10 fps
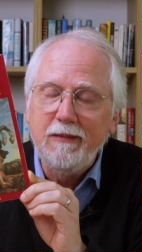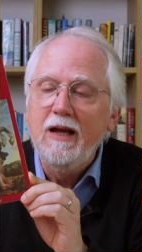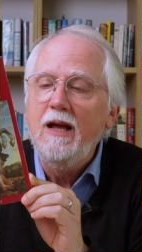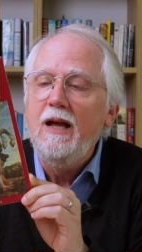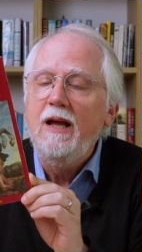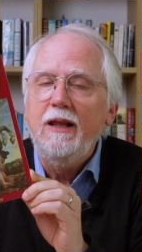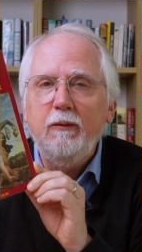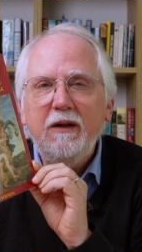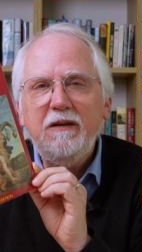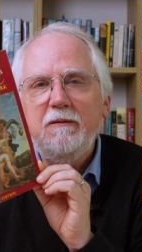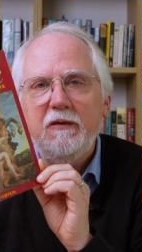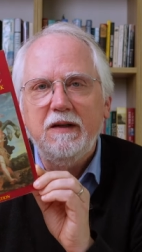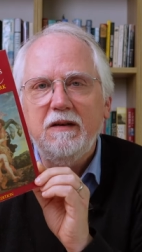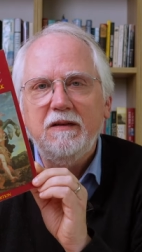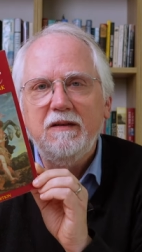And the reason for
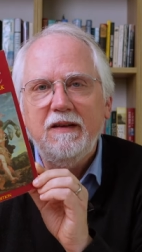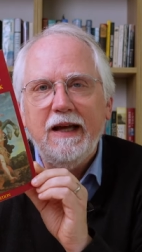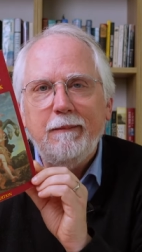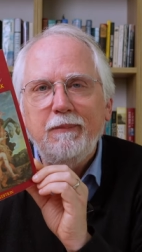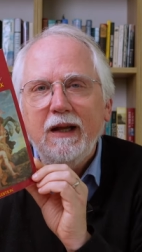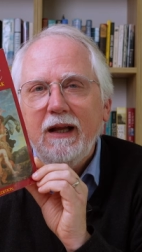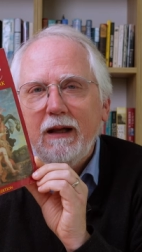this is that